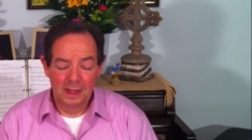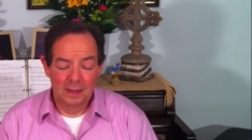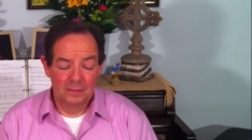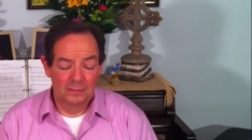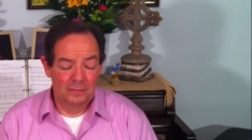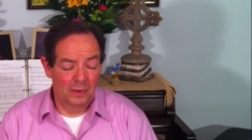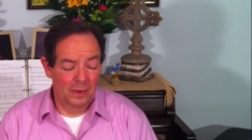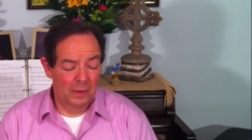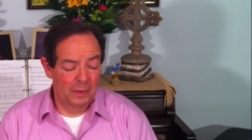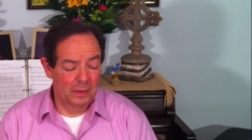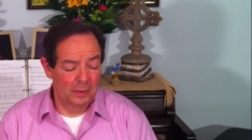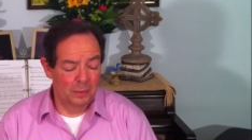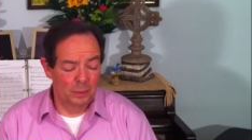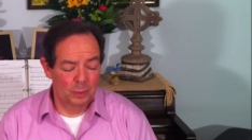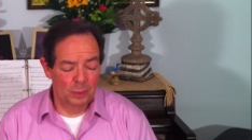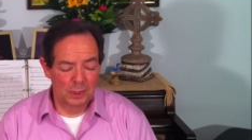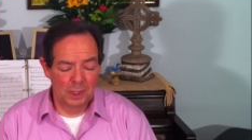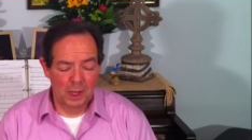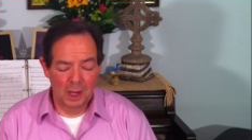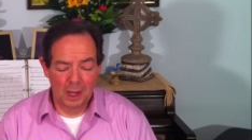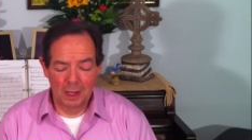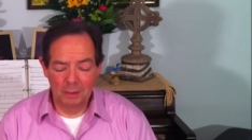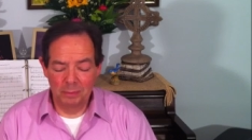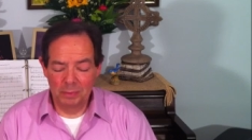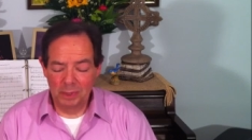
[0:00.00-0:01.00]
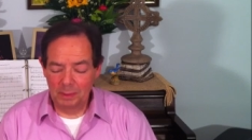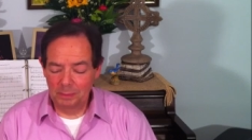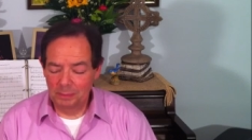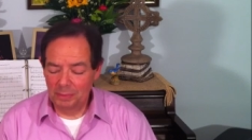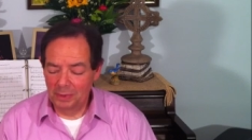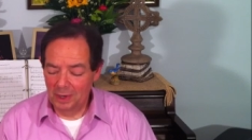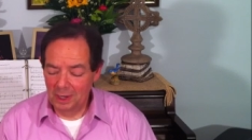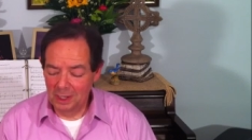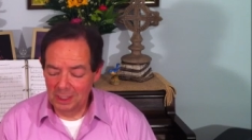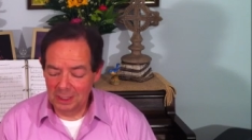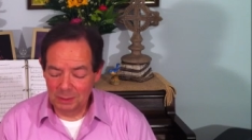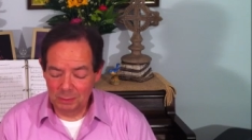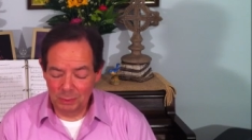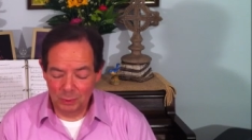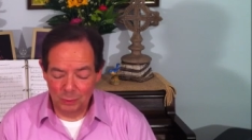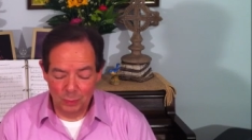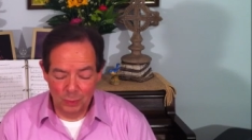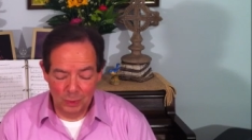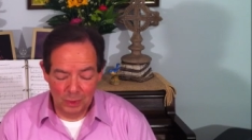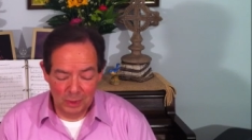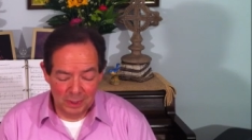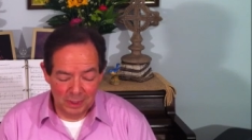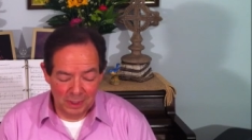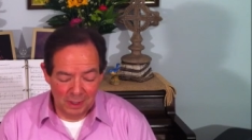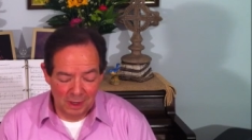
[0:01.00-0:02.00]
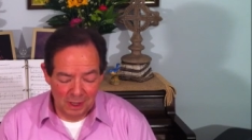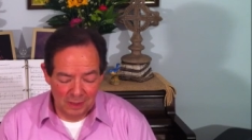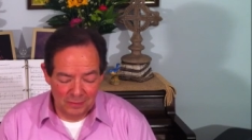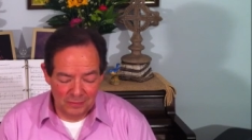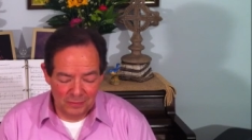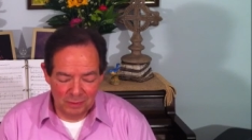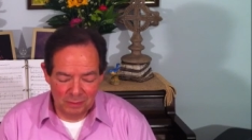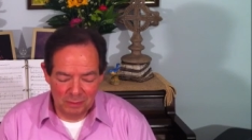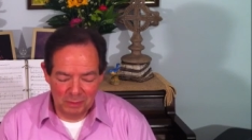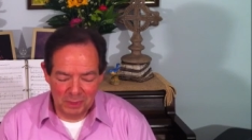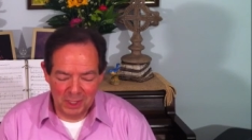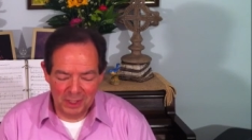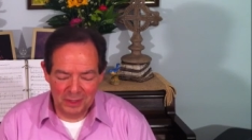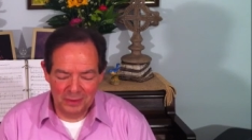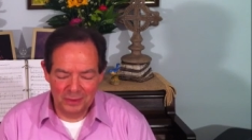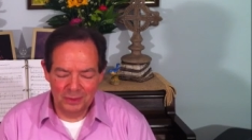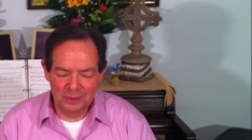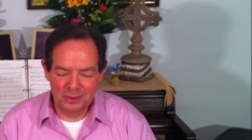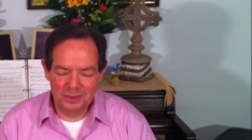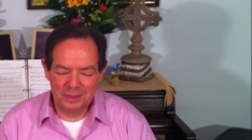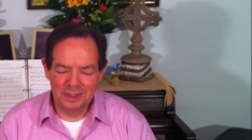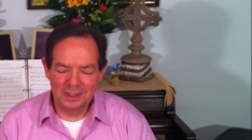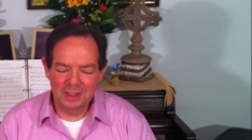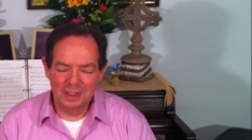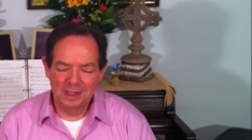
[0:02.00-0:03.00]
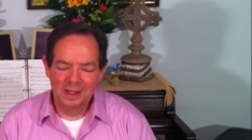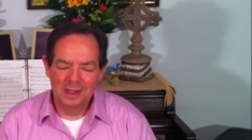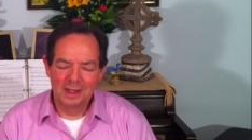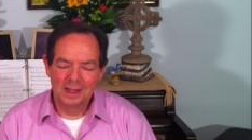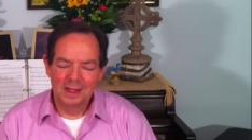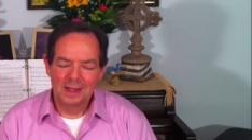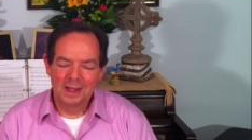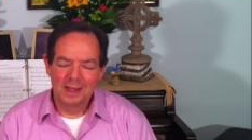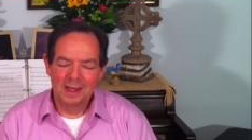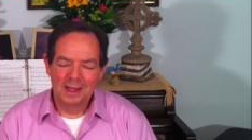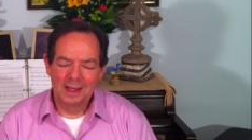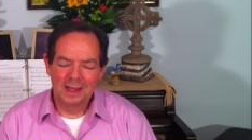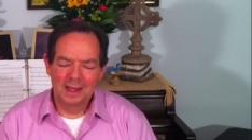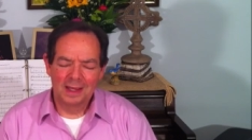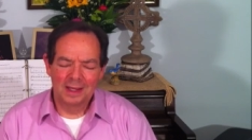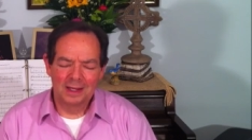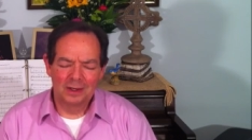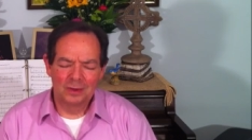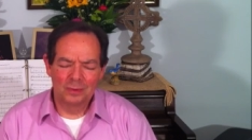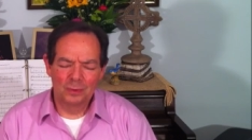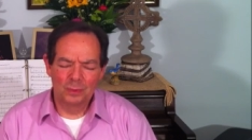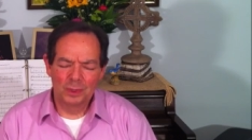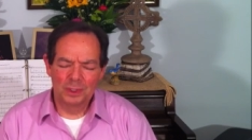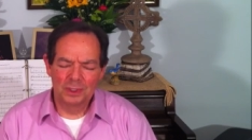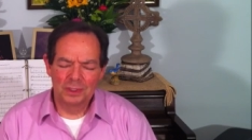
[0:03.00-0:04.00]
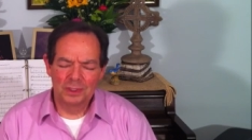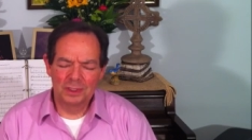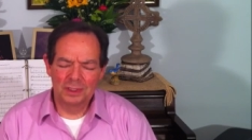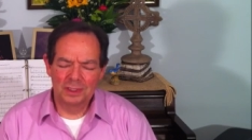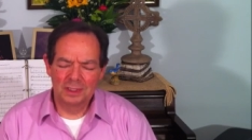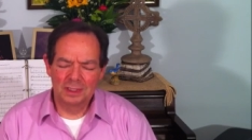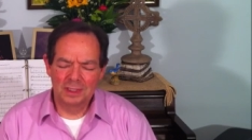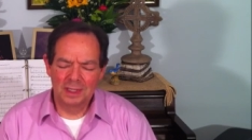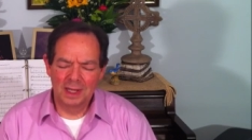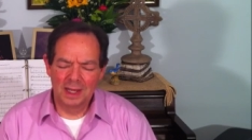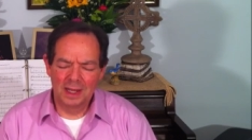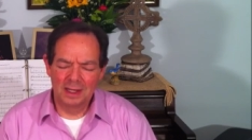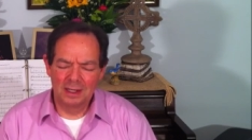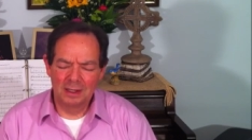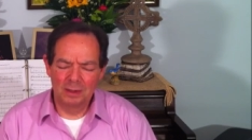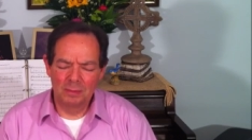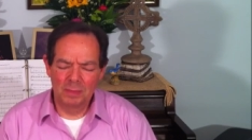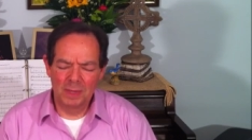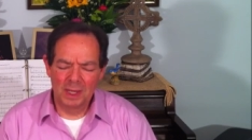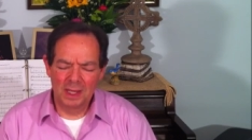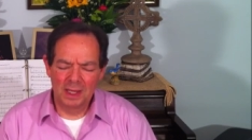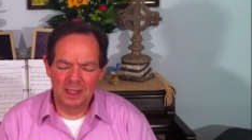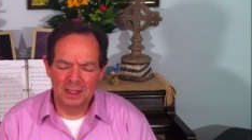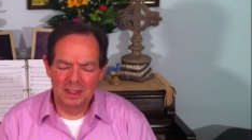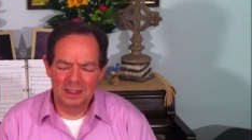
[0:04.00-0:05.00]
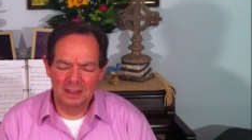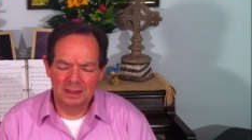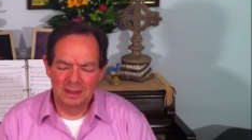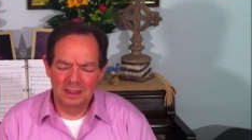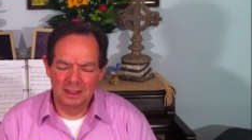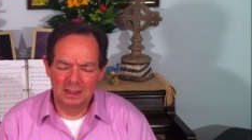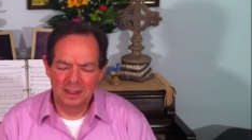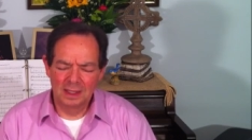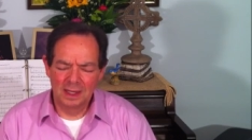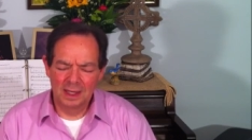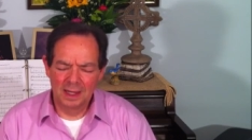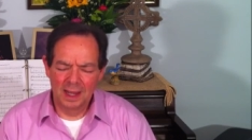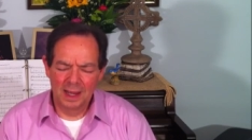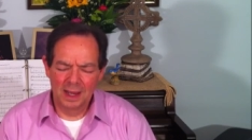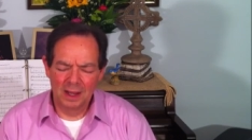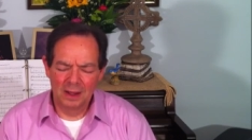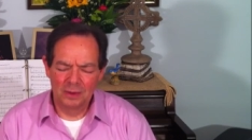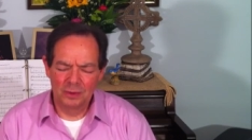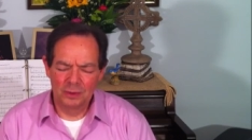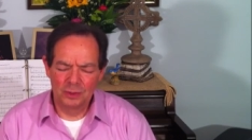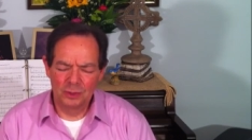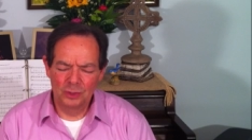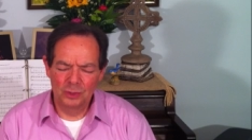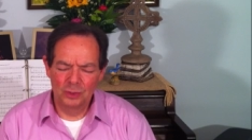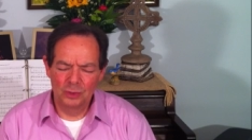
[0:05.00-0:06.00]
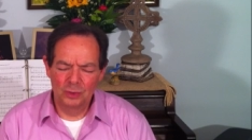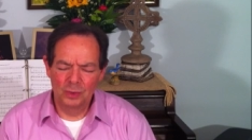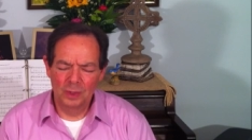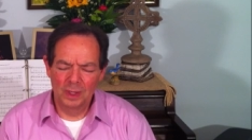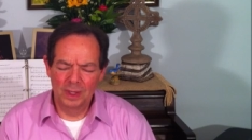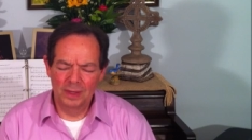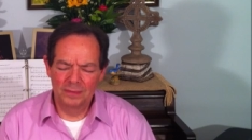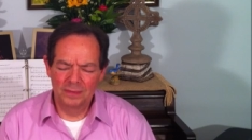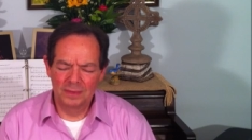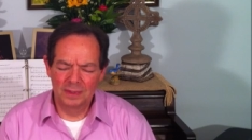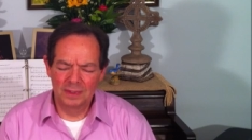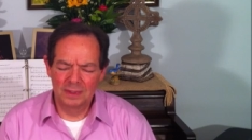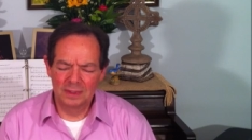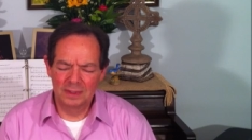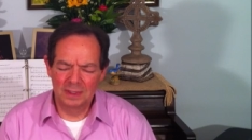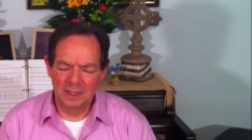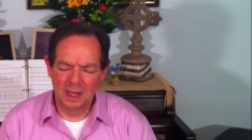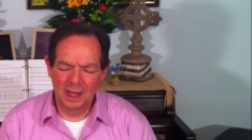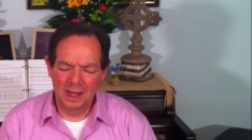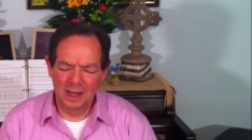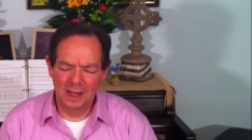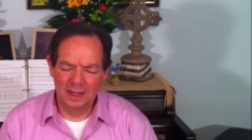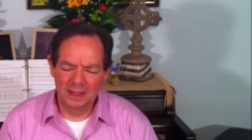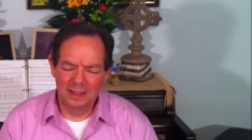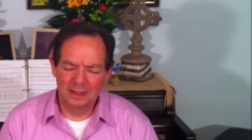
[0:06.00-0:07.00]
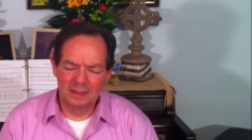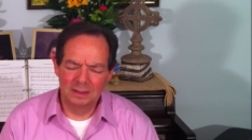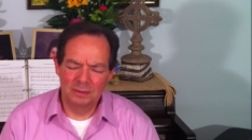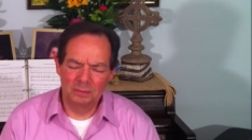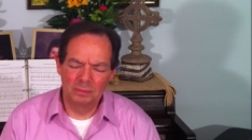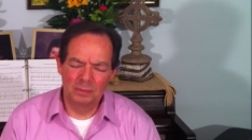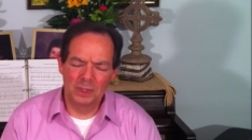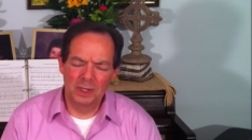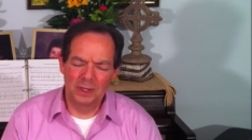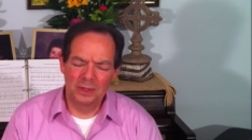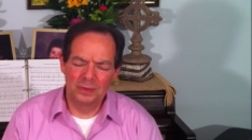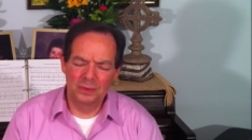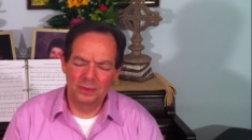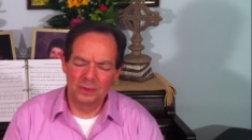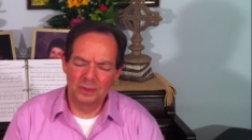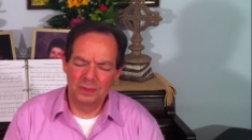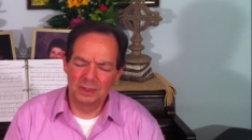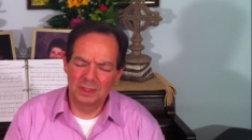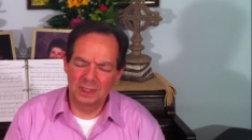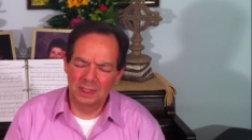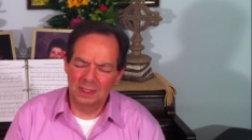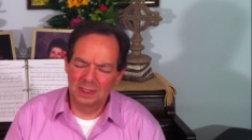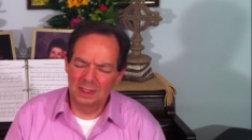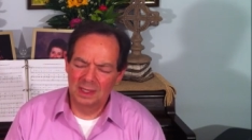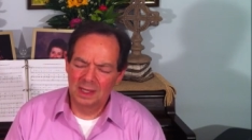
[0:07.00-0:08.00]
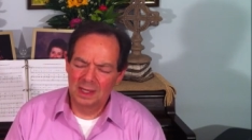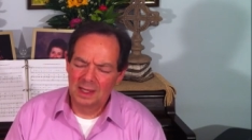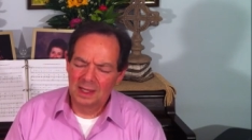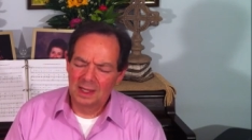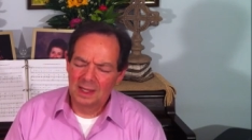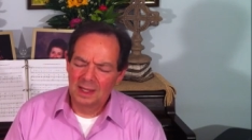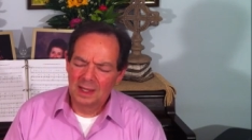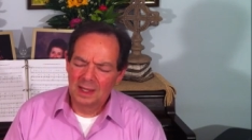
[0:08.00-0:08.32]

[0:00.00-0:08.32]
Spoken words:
And Father, it would not be possible were it not for mothers, and we just stand amazed at how you have designed mothers, and